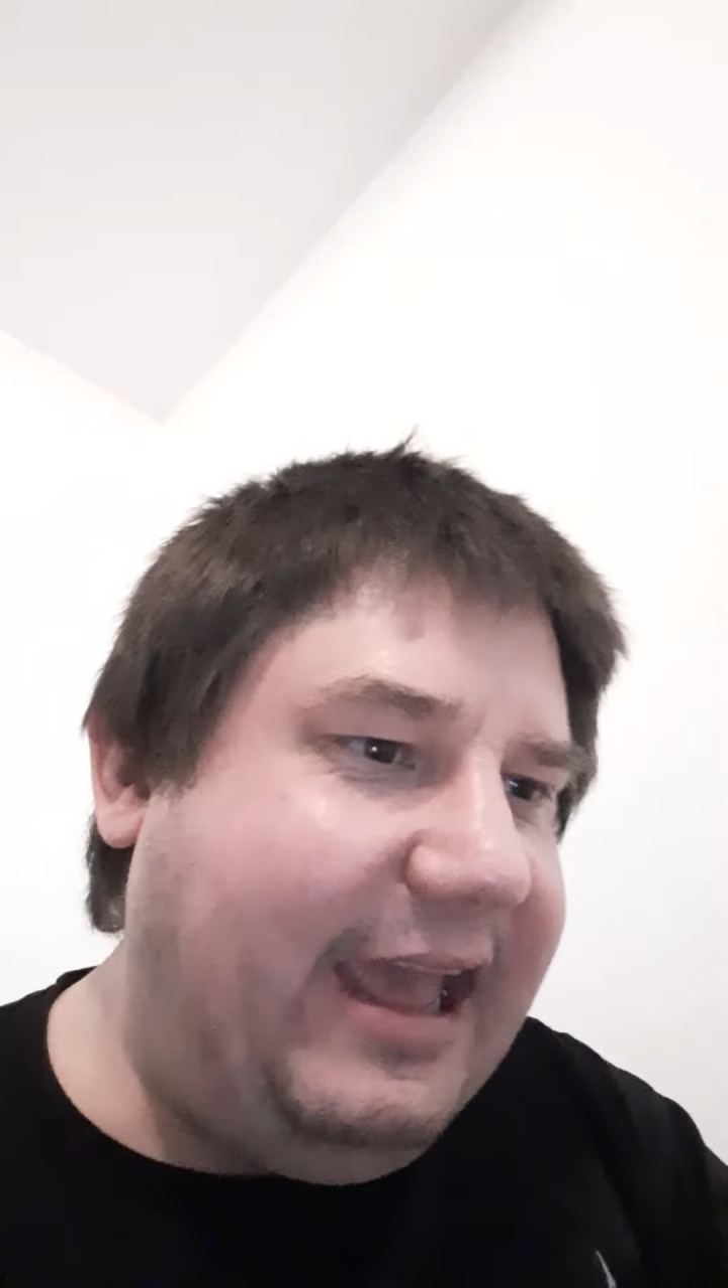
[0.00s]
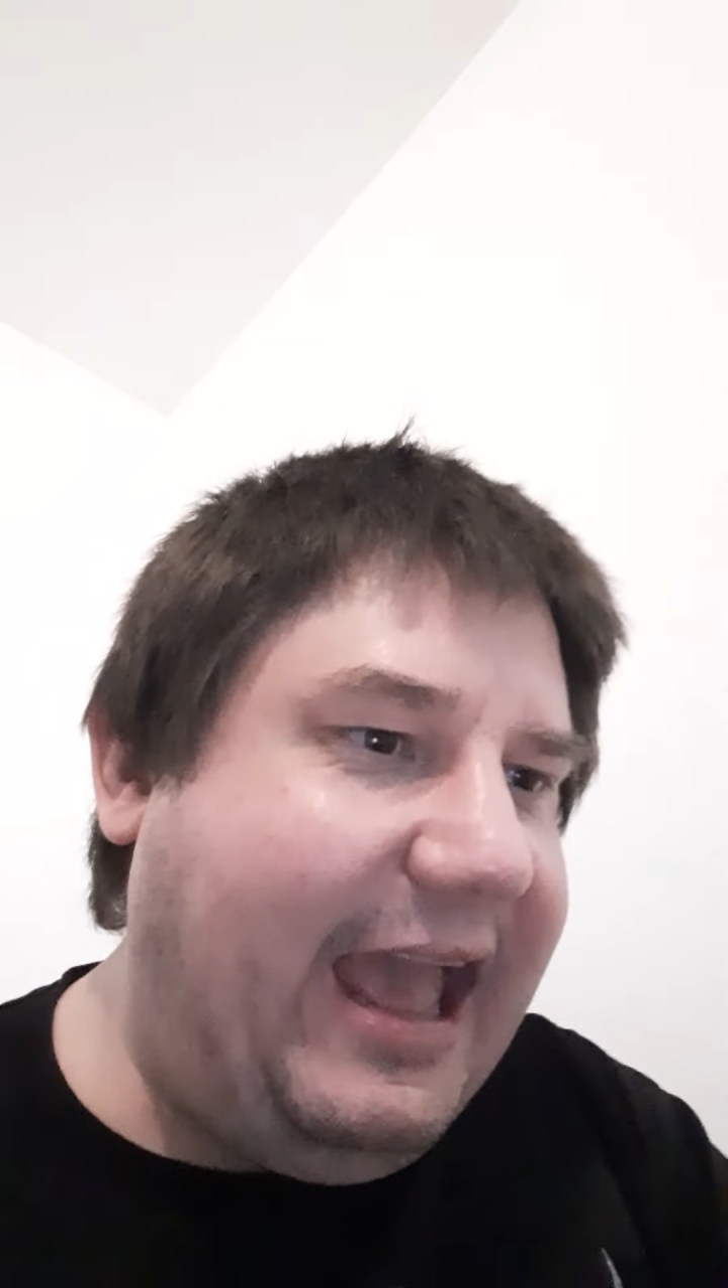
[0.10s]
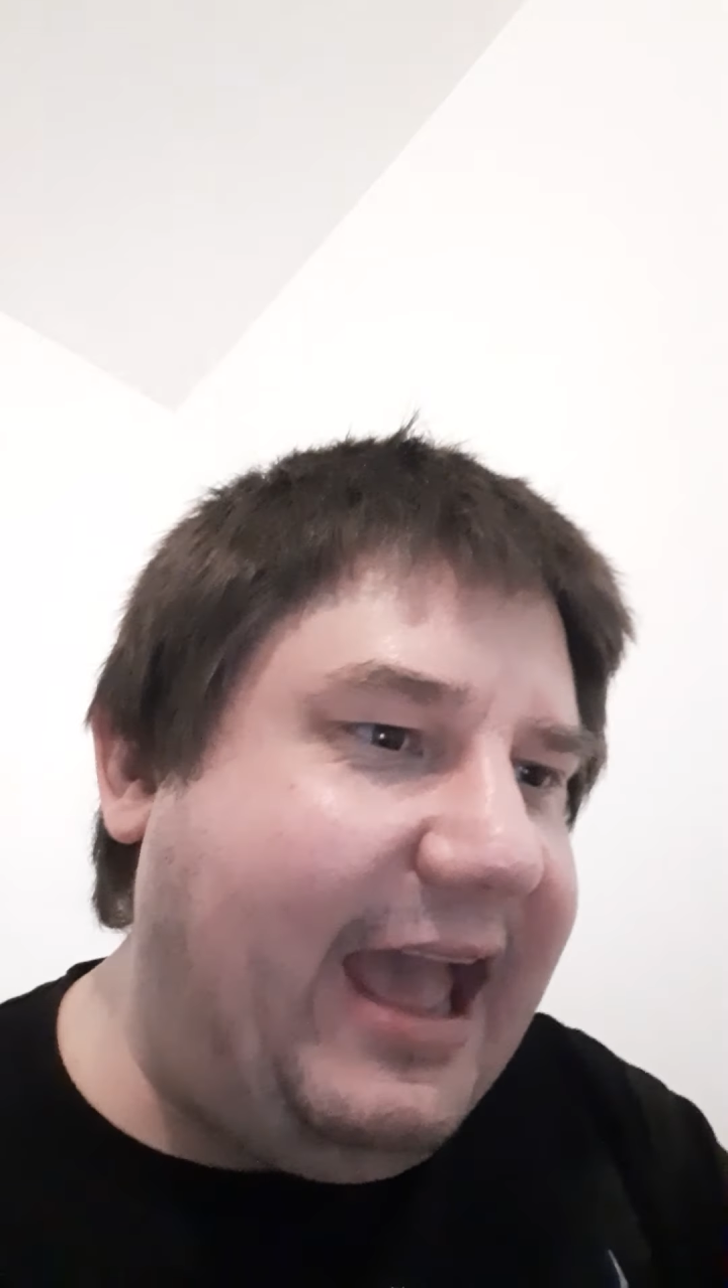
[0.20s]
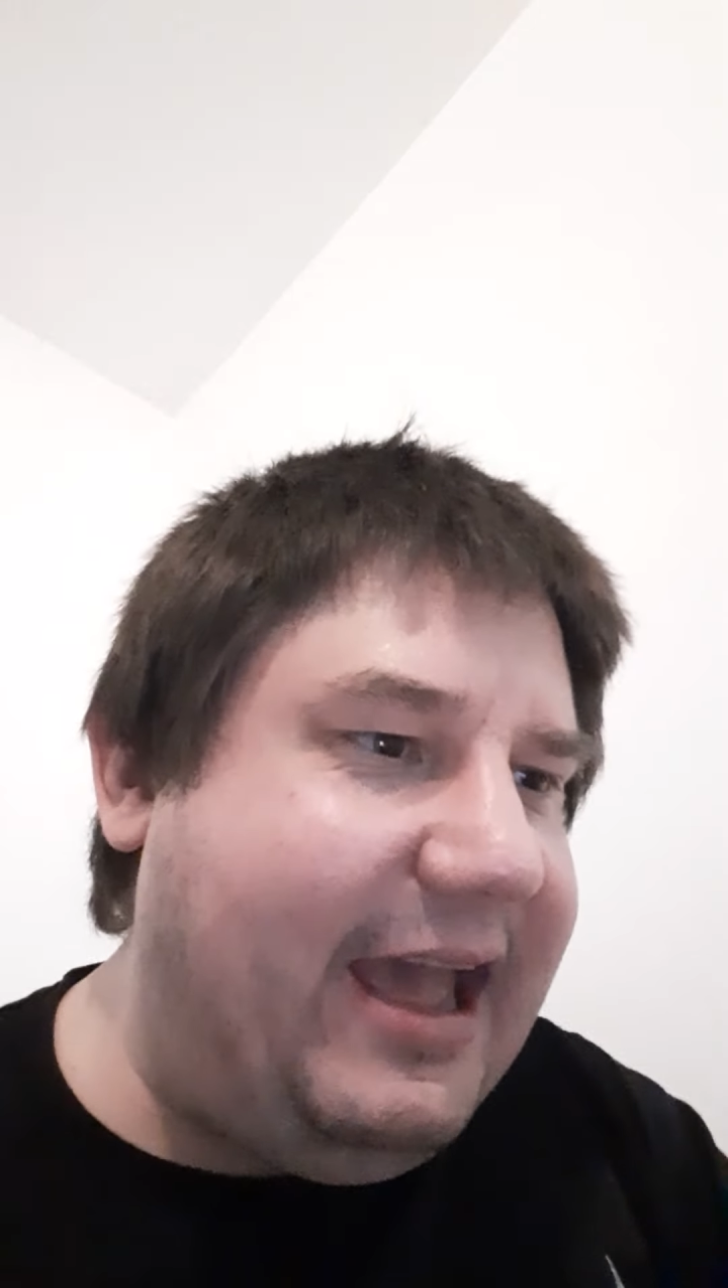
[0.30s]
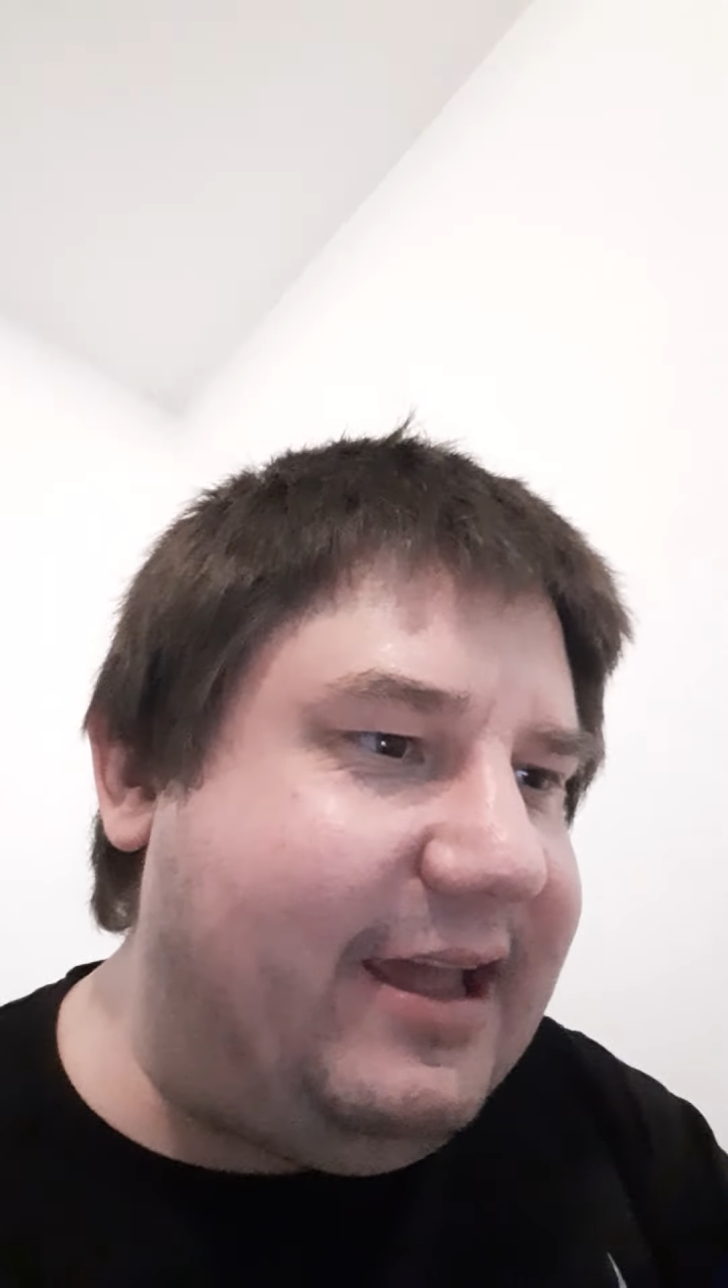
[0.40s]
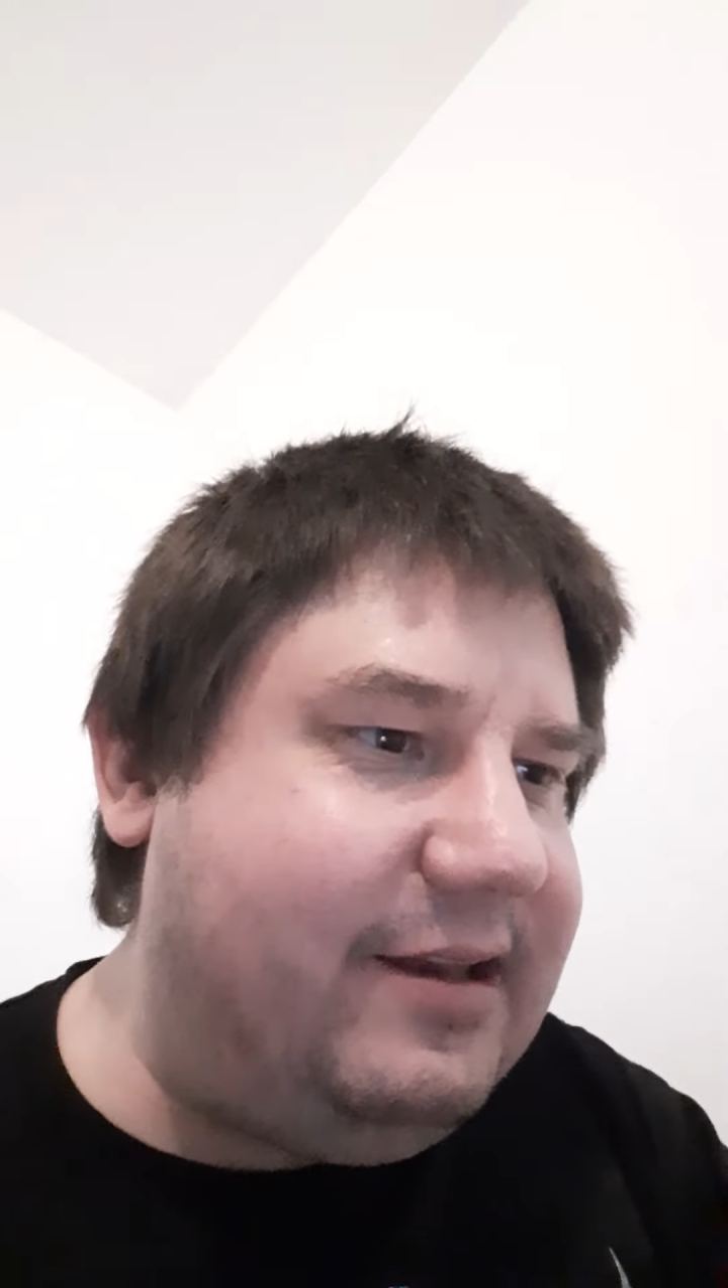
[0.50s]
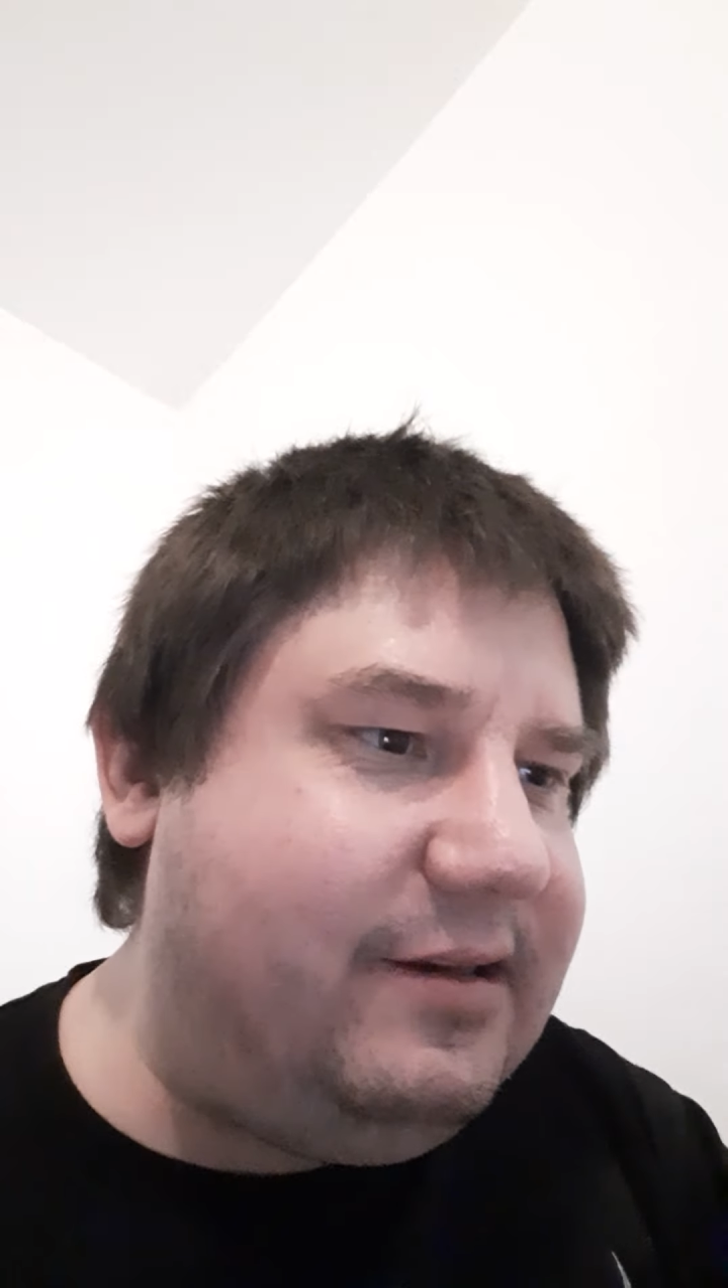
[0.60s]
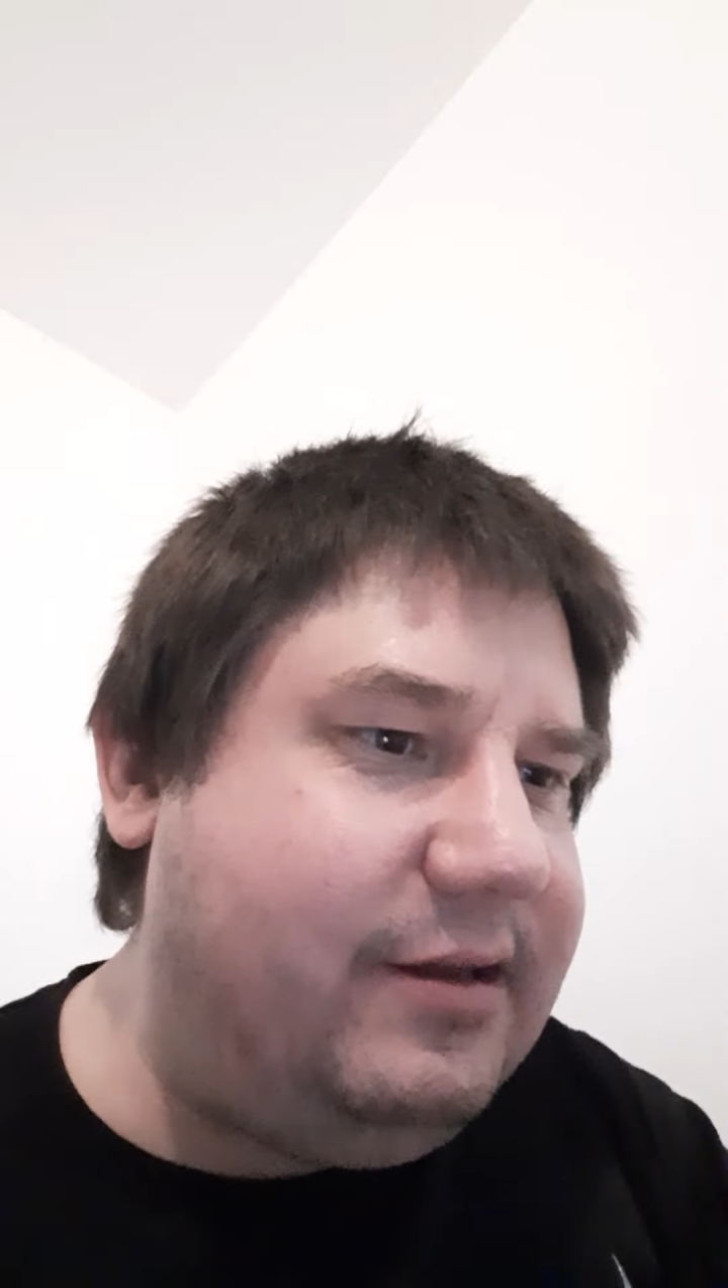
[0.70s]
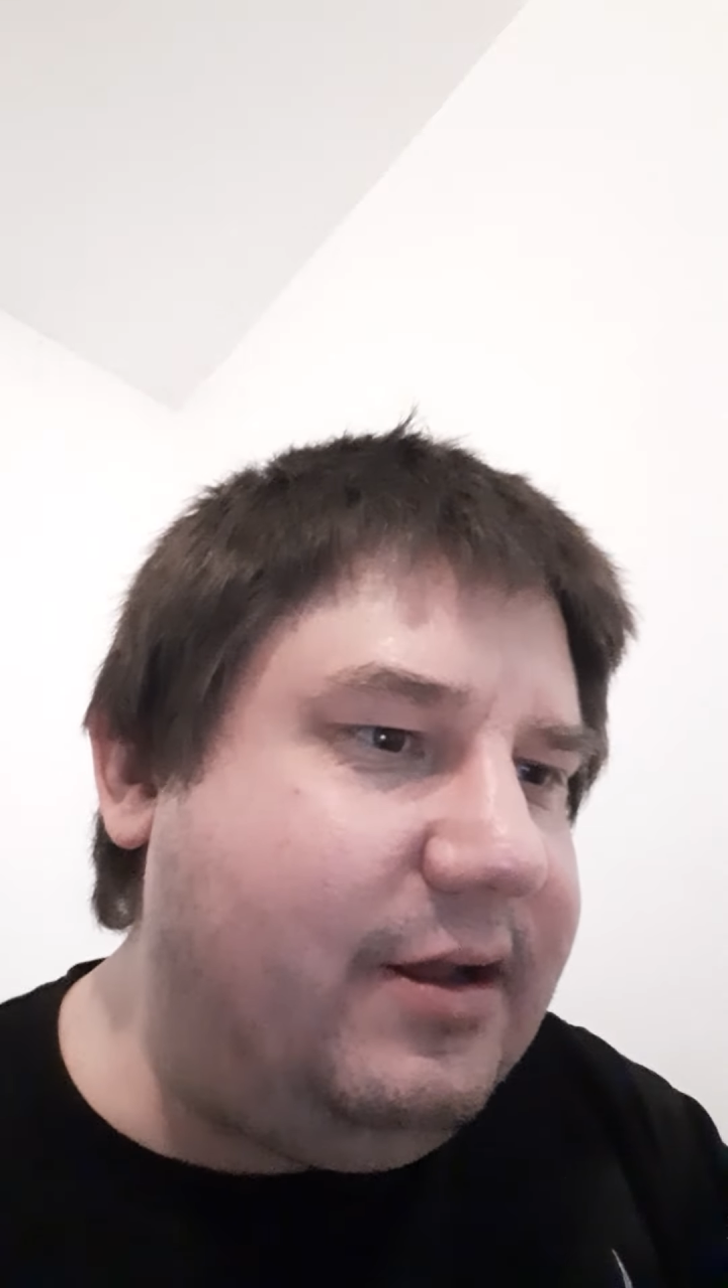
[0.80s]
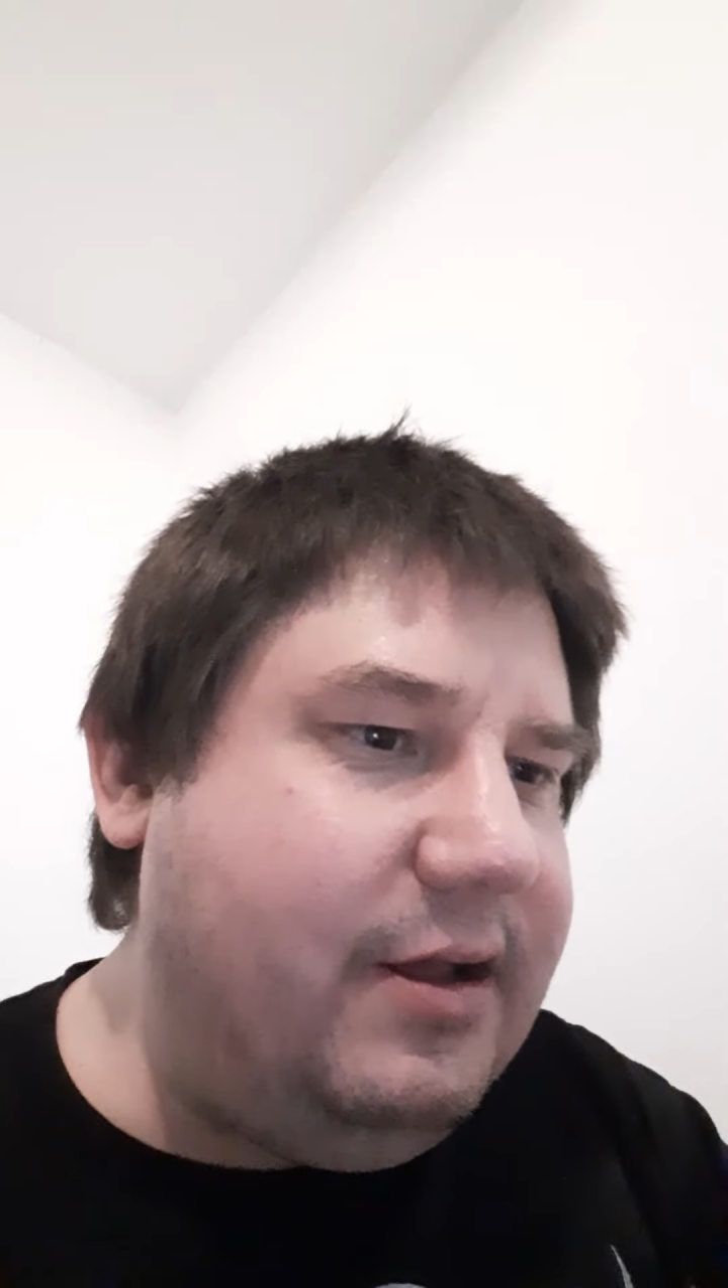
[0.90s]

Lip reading: And